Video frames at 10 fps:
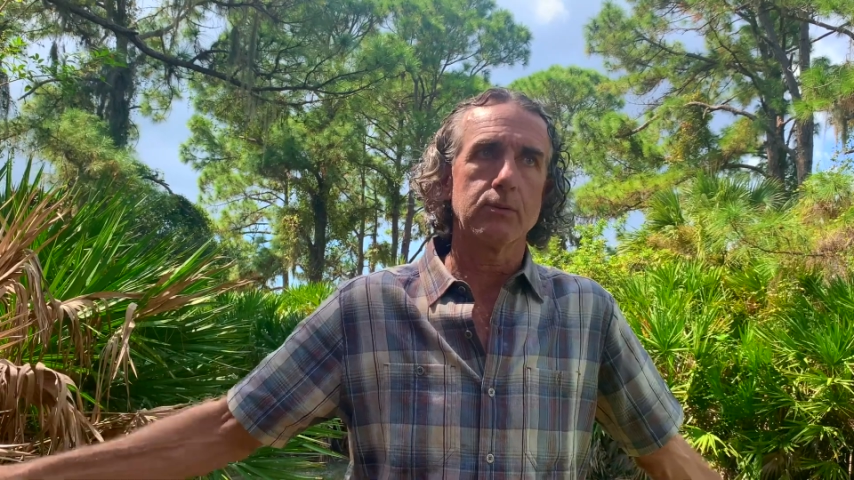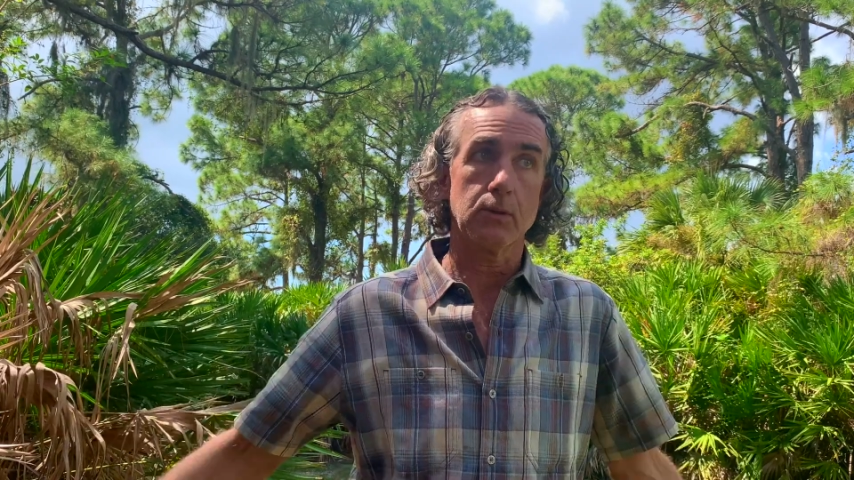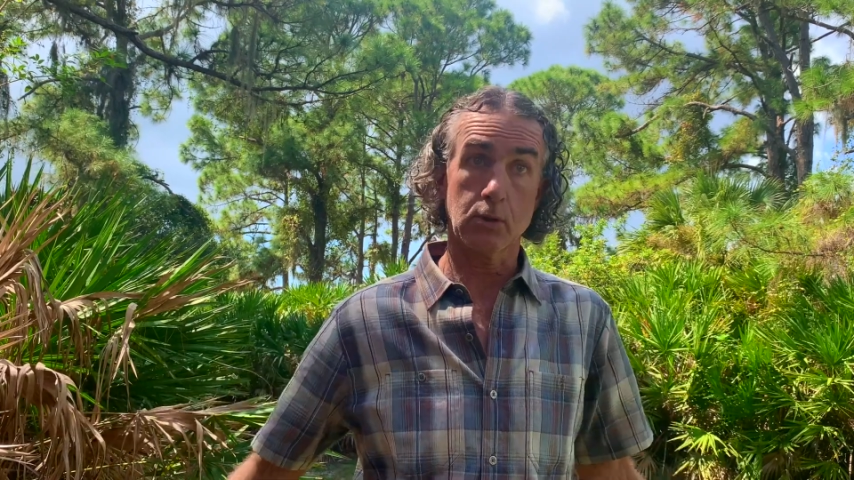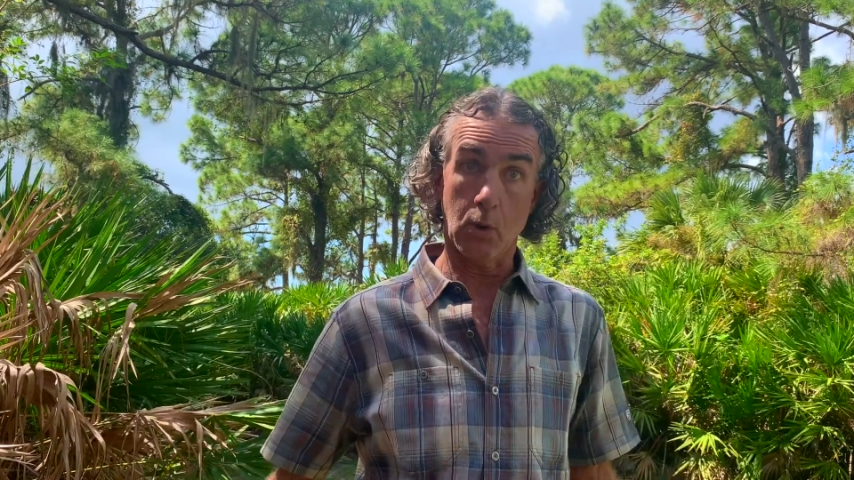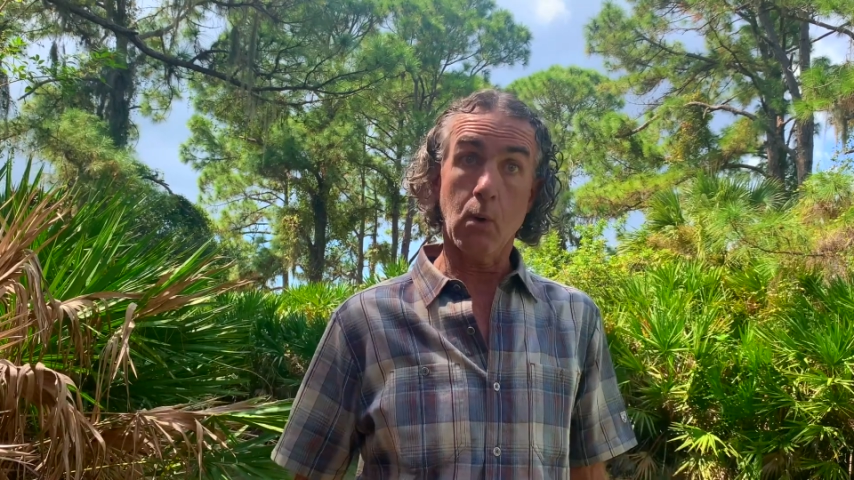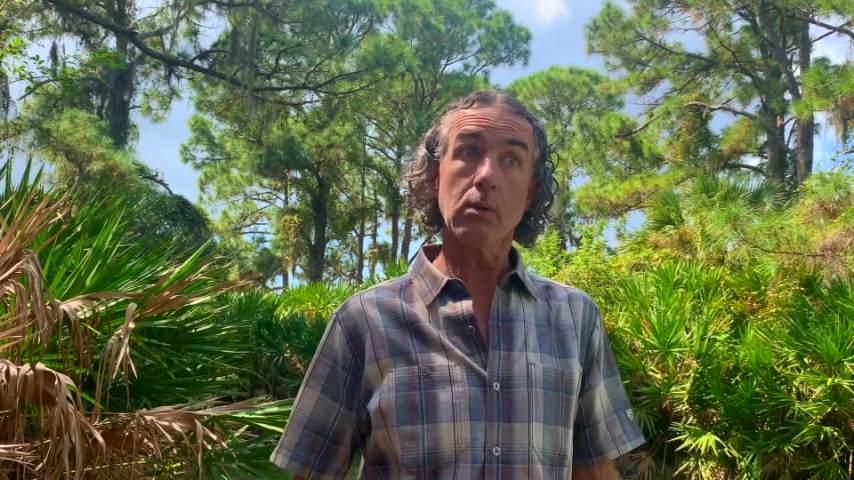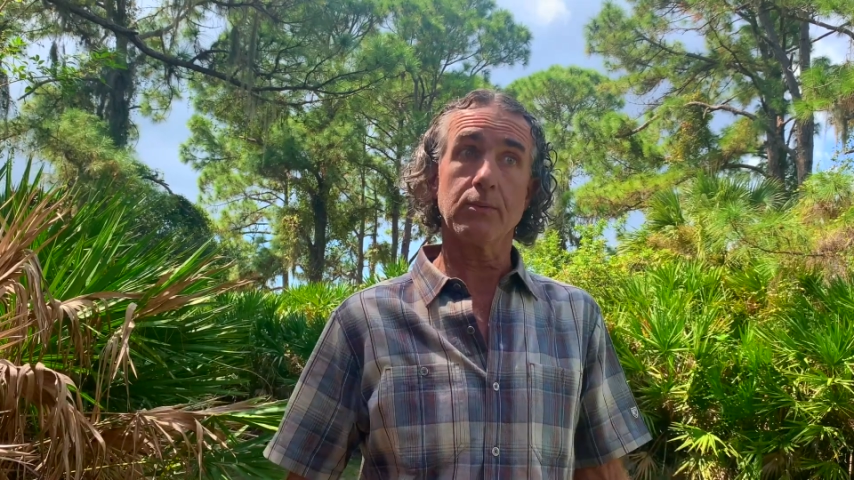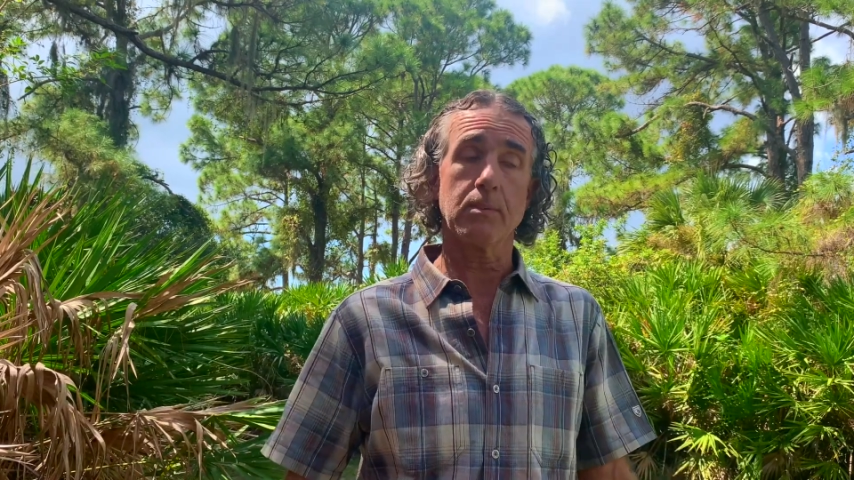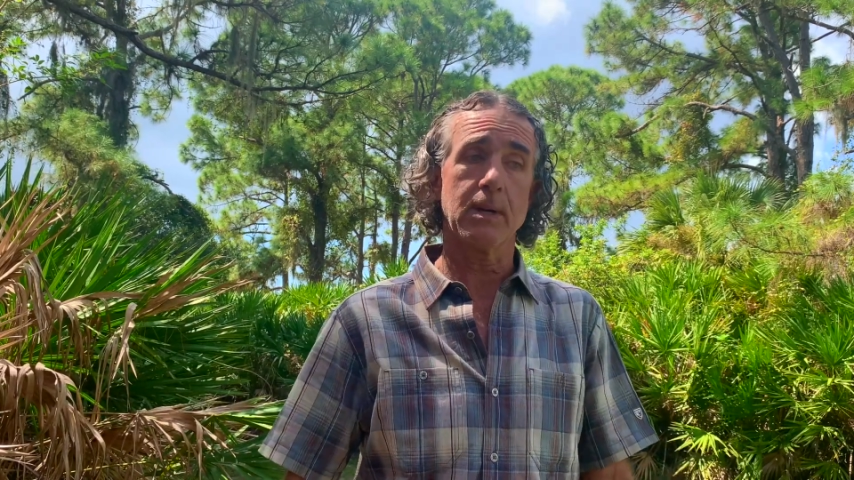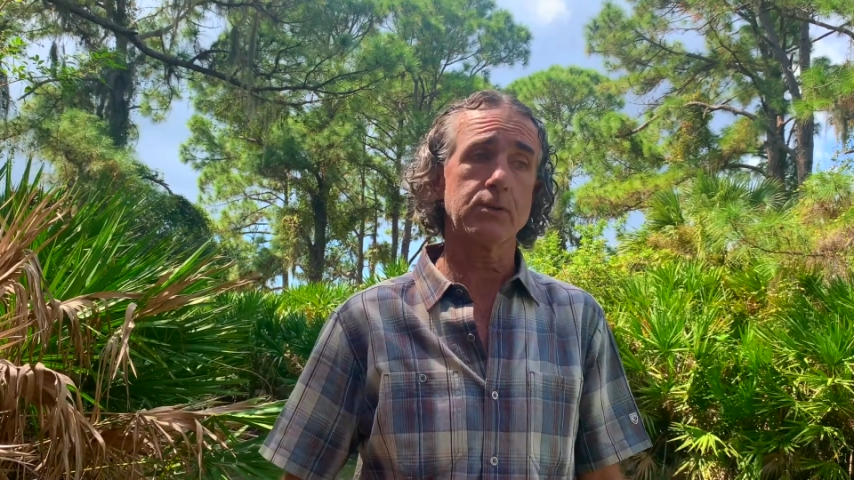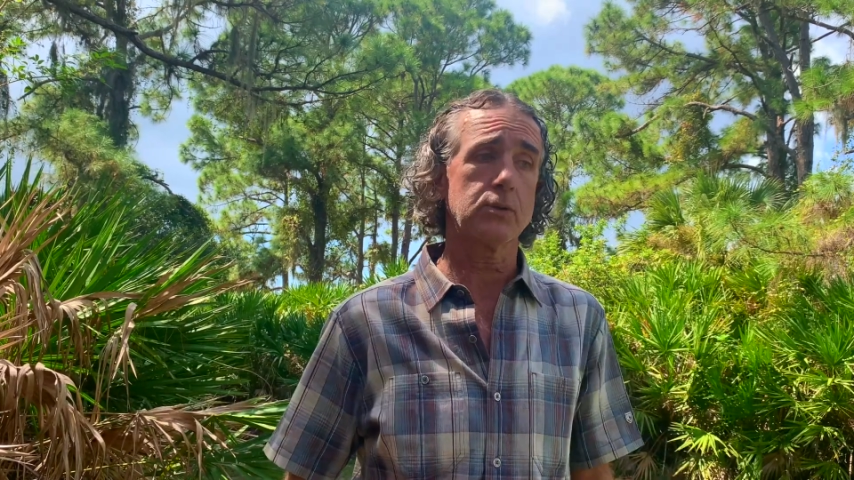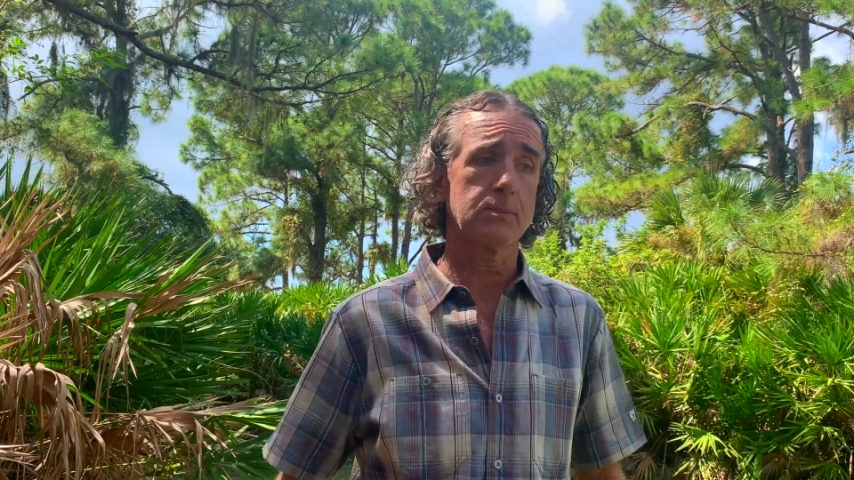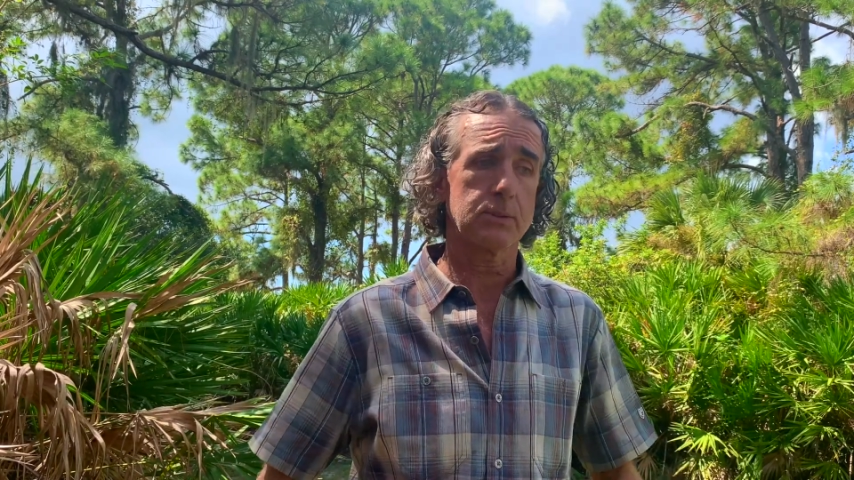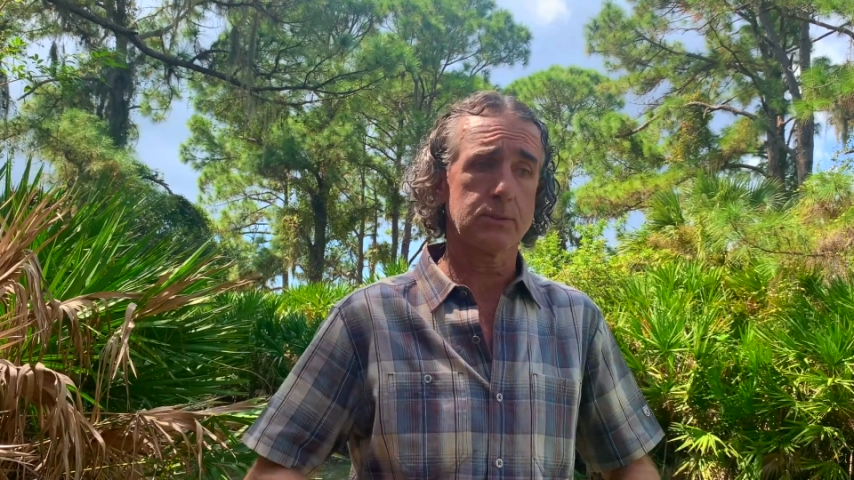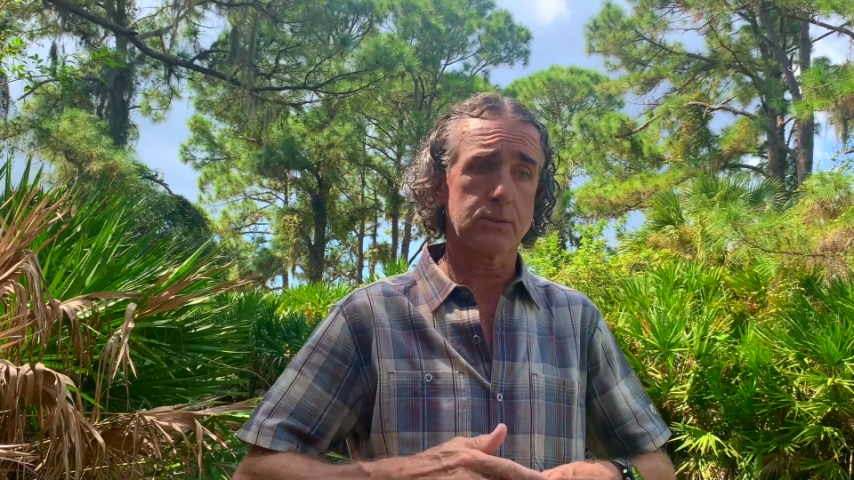So the goal of the mushroom is